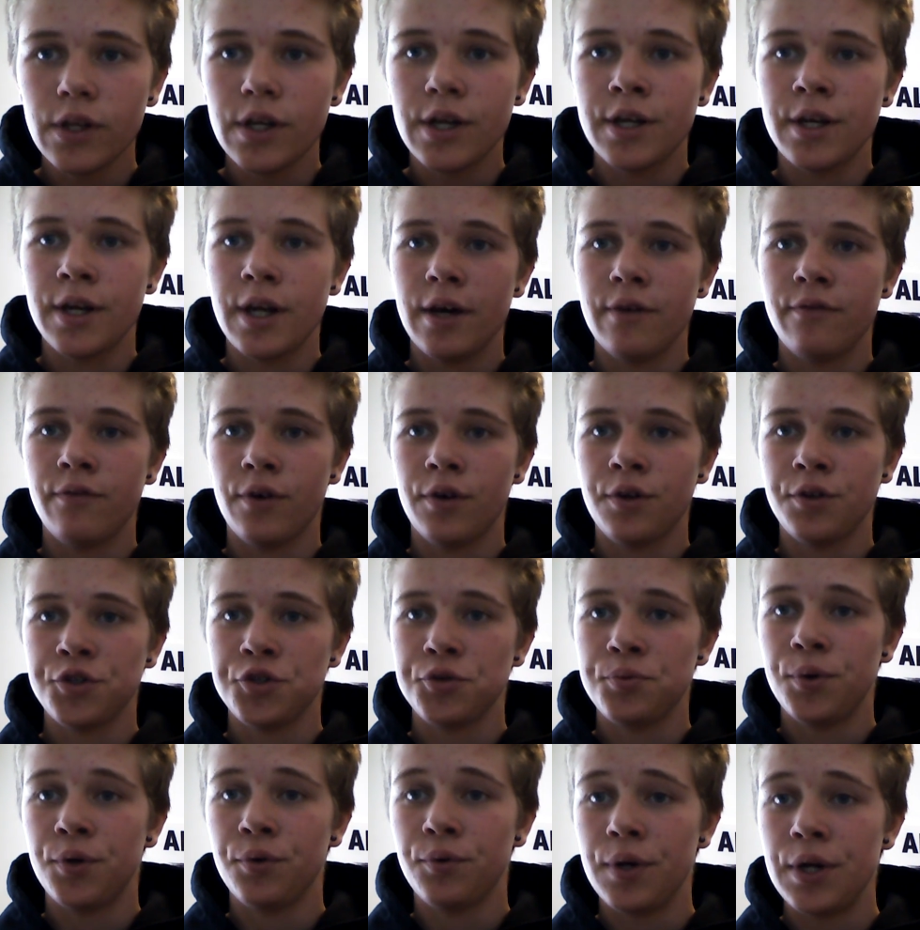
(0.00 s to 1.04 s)
And I've
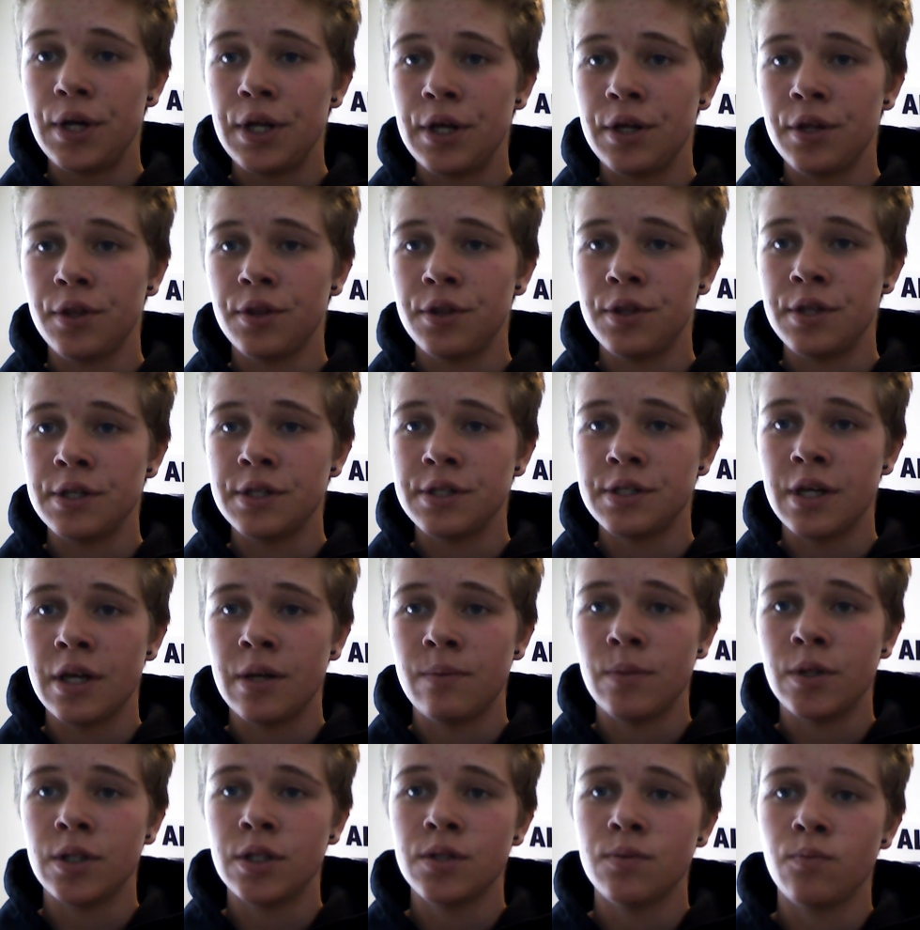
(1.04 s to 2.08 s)
also been reading the
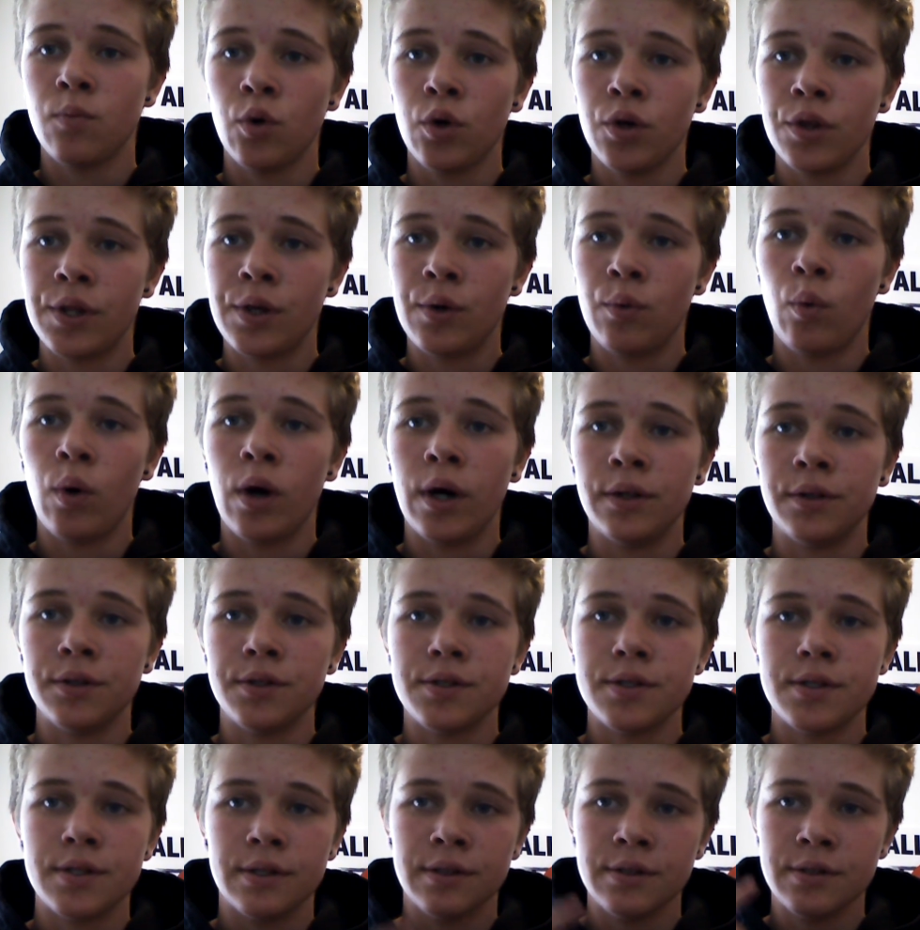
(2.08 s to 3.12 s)
assignments more than
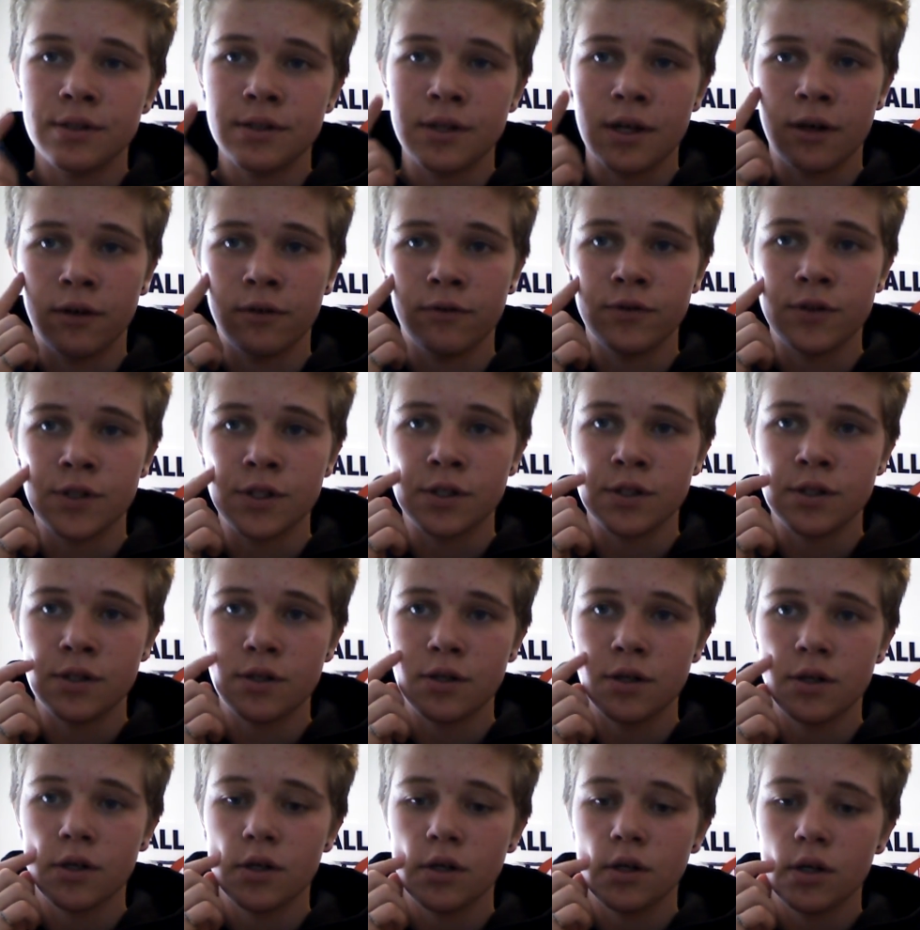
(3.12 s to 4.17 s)
once instead of just